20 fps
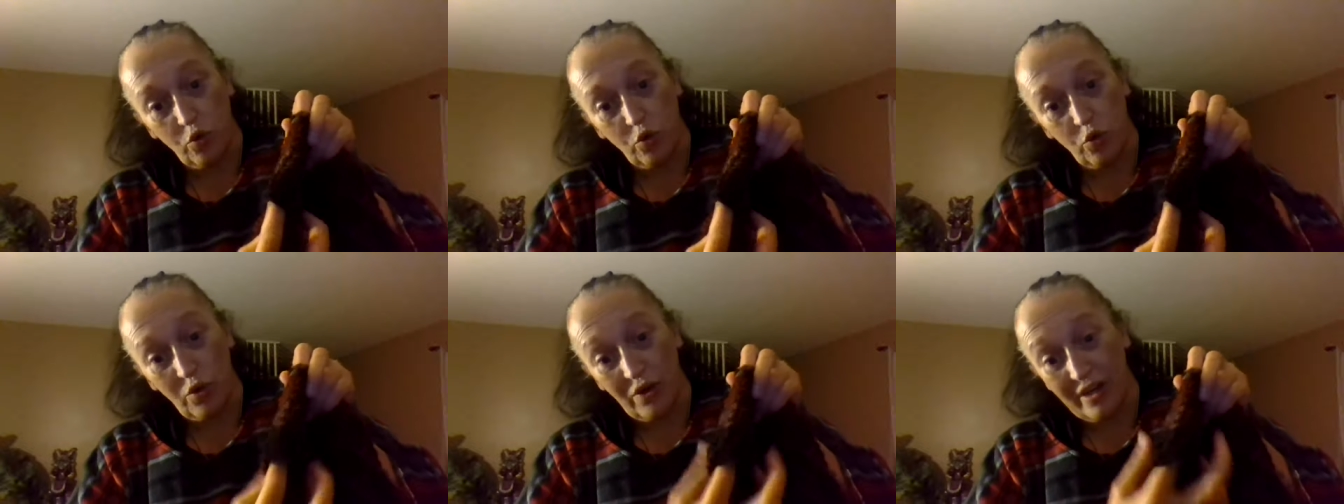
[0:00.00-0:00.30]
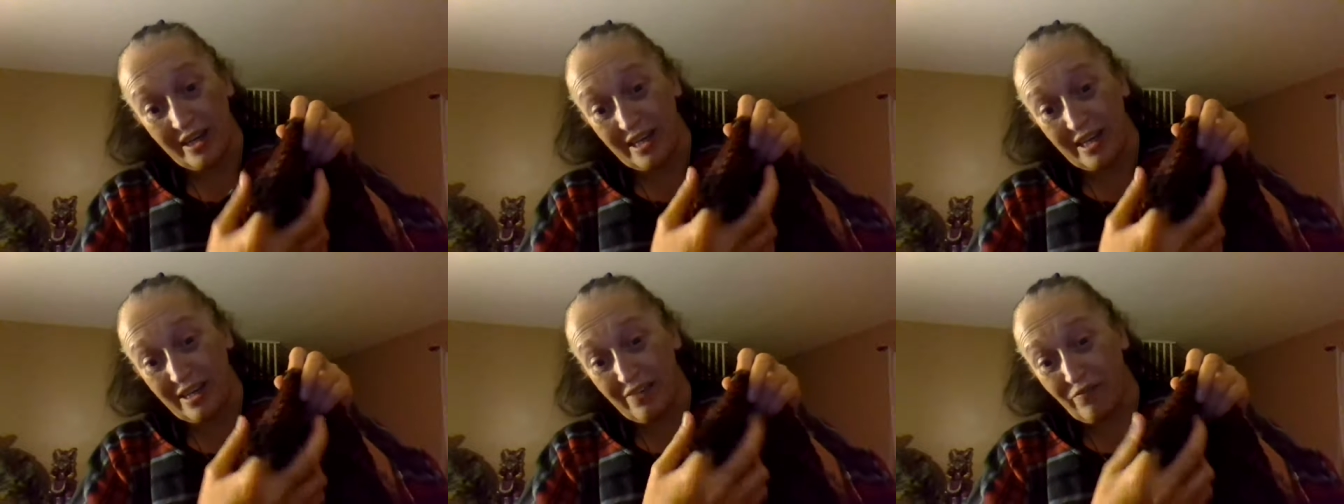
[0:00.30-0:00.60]

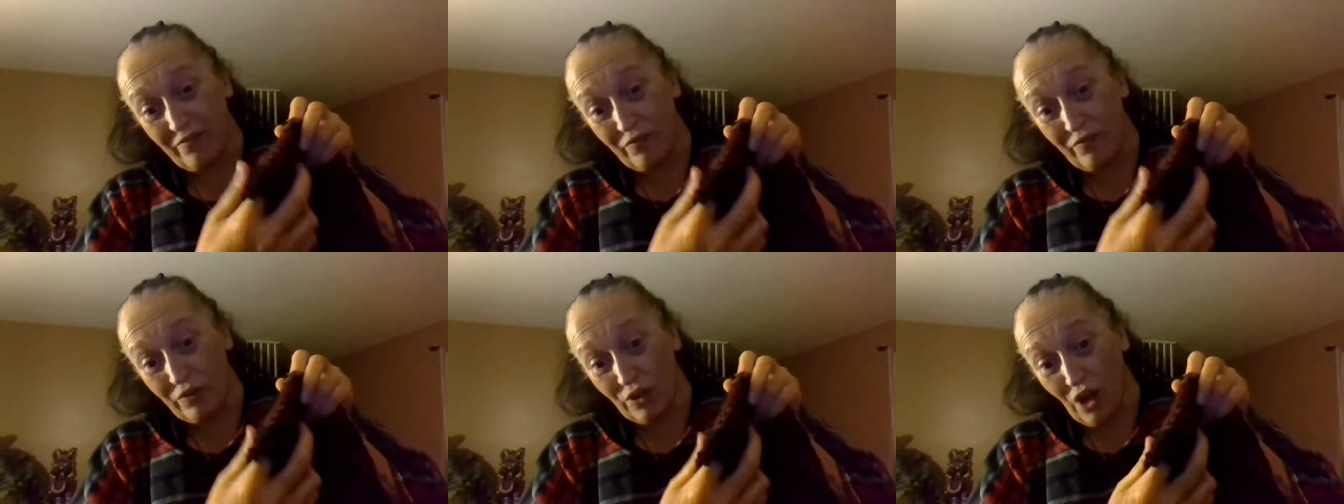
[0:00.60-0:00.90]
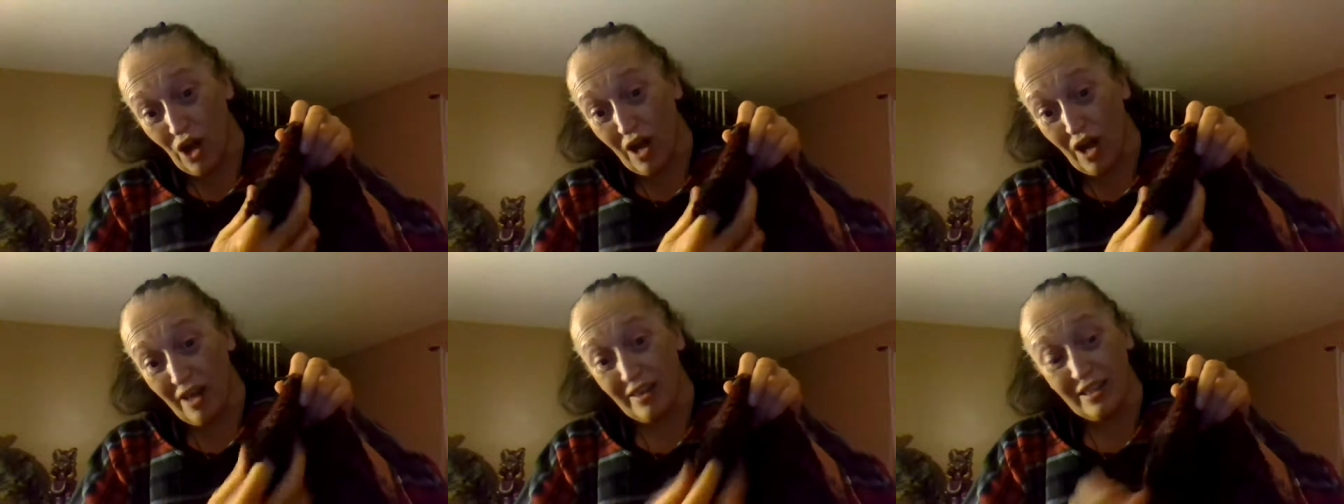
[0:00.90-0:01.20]
pretty
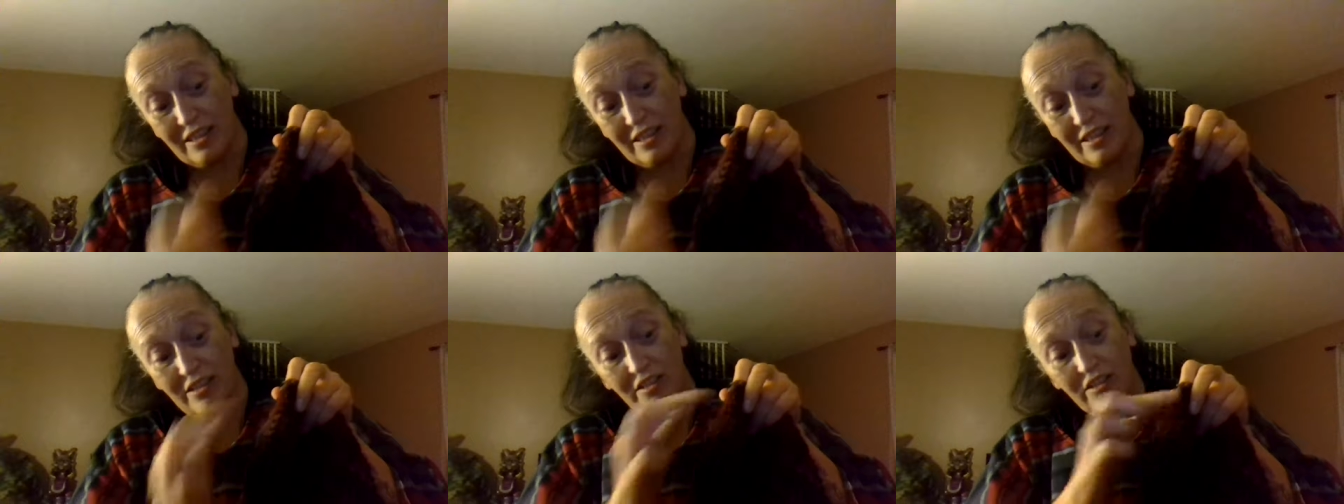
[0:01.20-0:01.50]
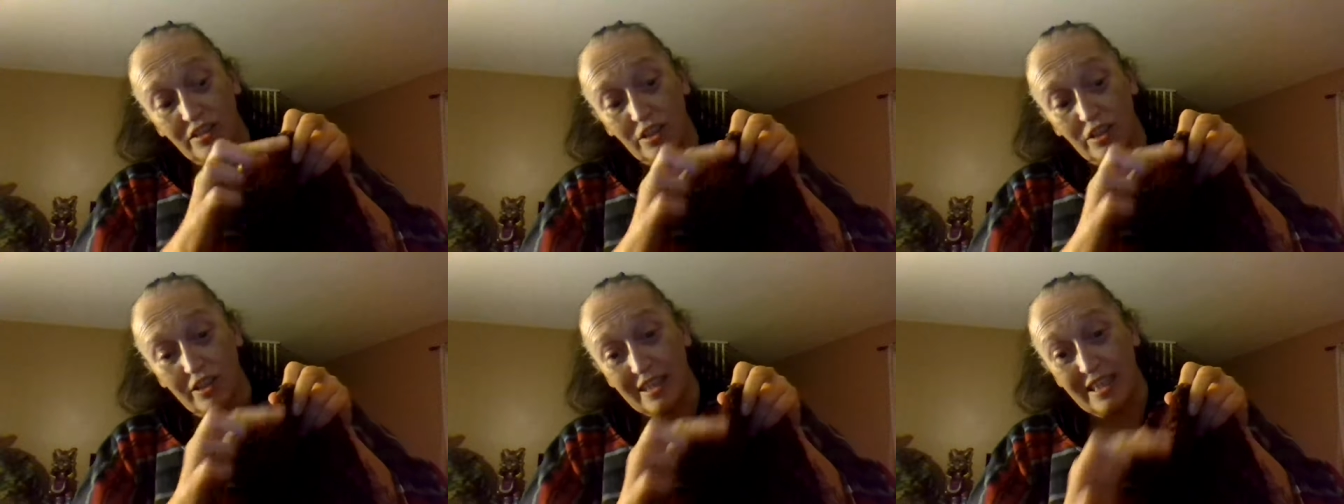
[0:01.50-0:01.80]

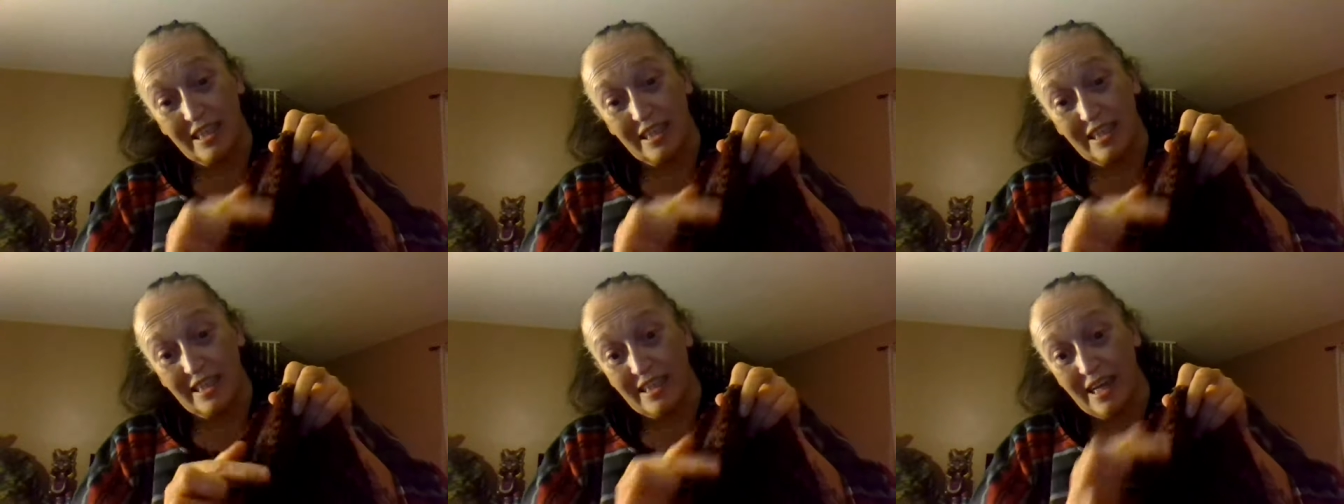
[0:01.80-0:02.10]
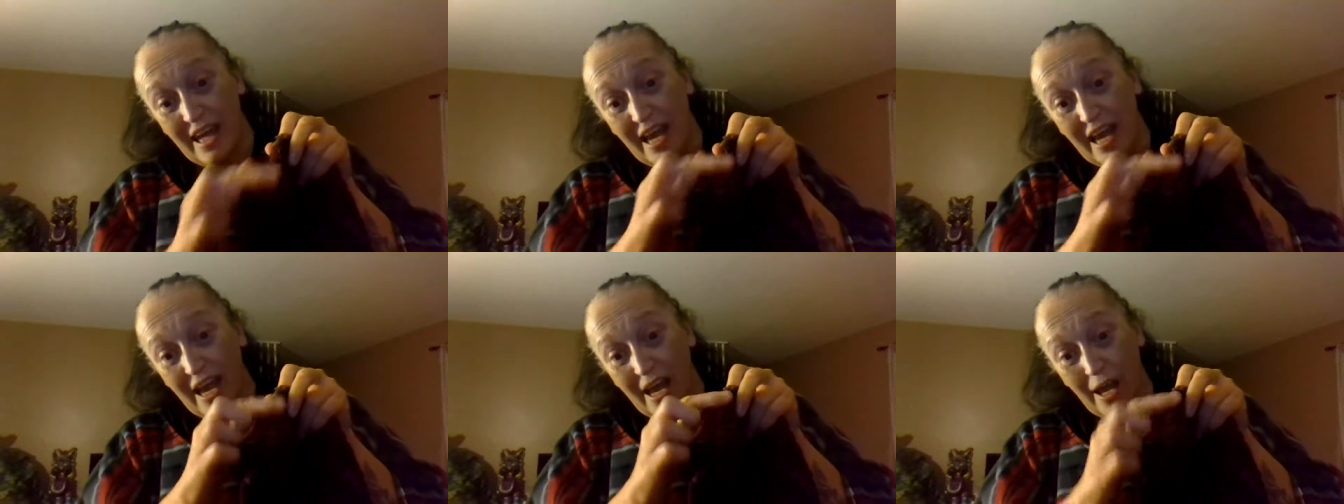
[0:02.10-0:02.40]
flawless looking
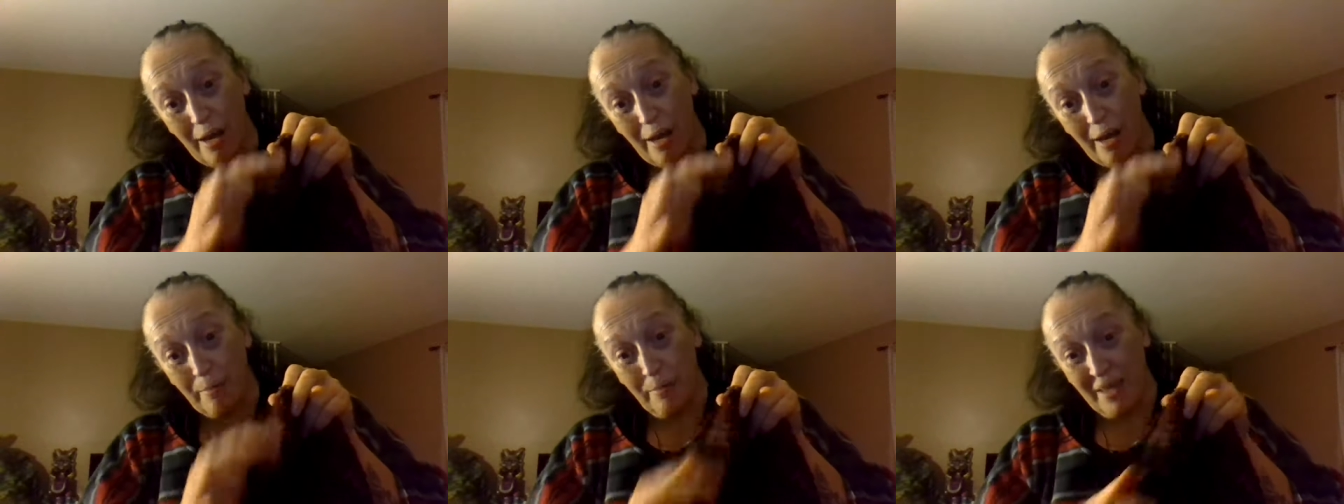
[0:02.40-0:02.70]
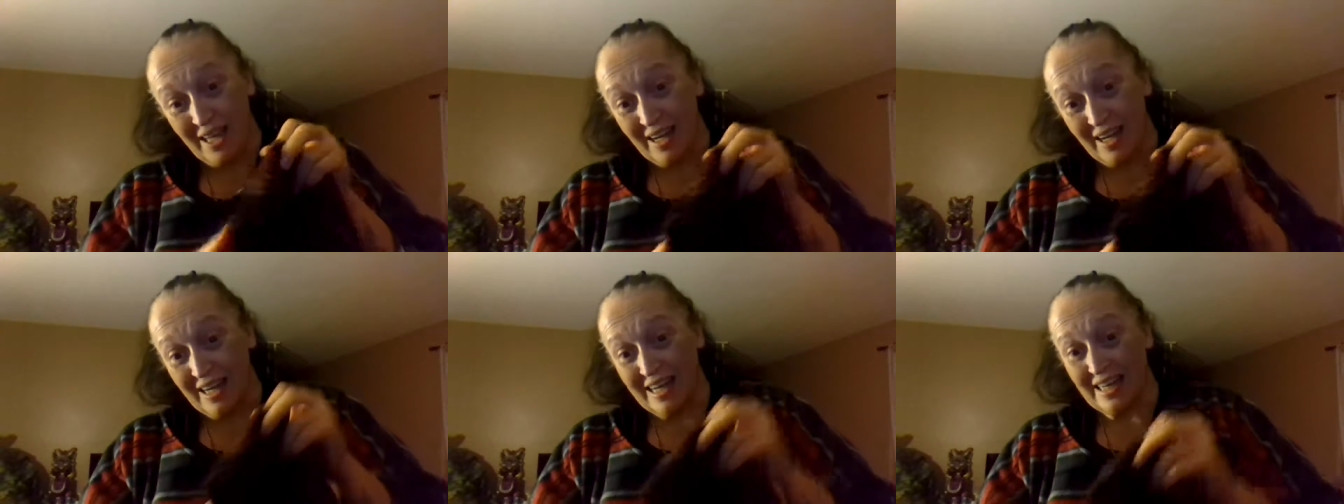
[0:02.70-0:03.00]

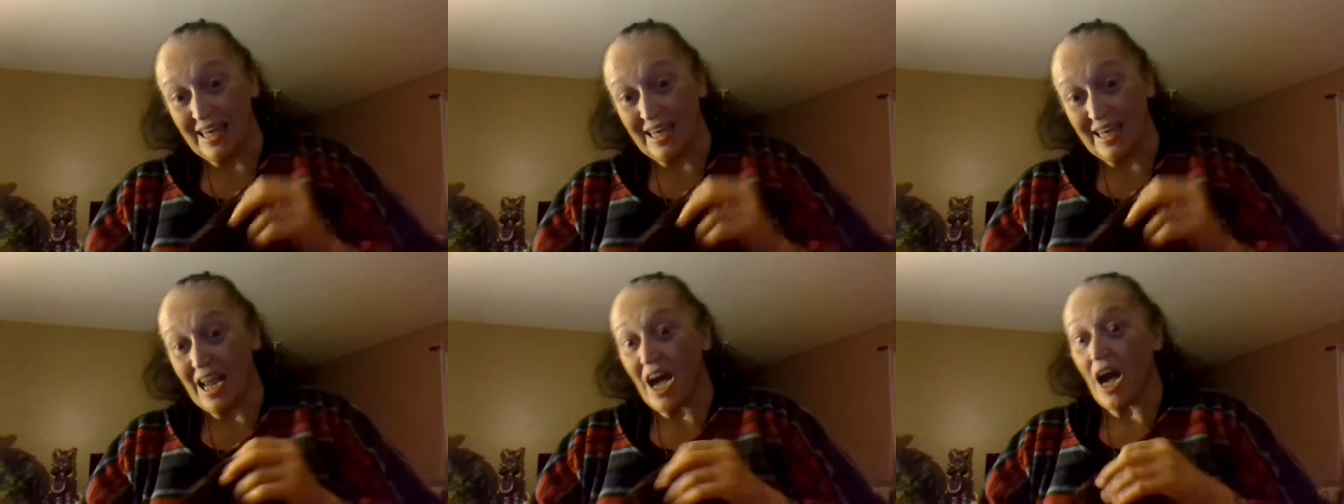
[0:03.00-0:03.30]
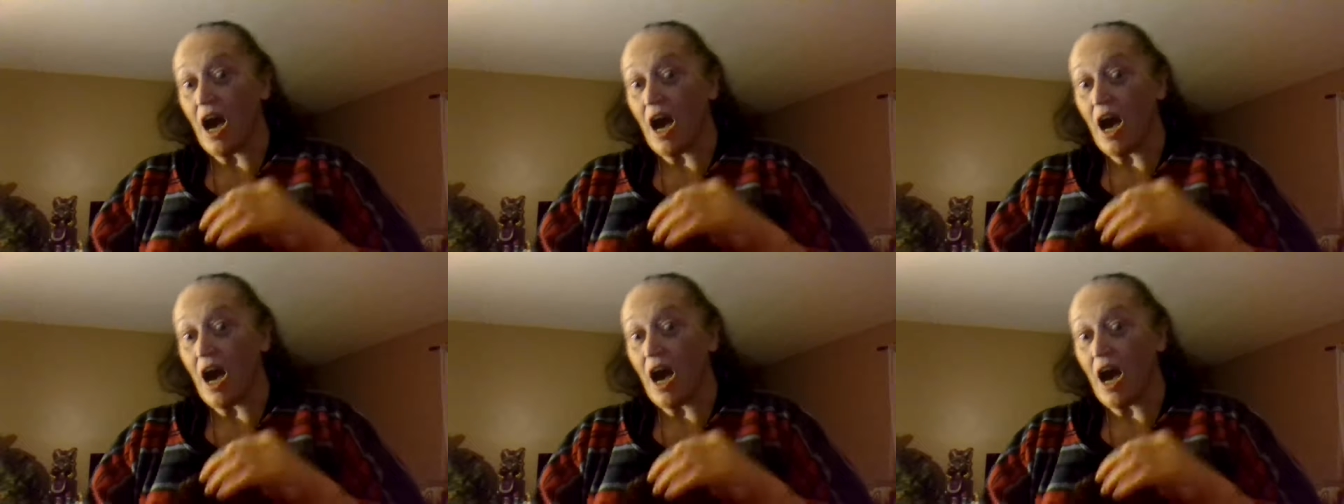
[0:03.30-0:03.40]
hemline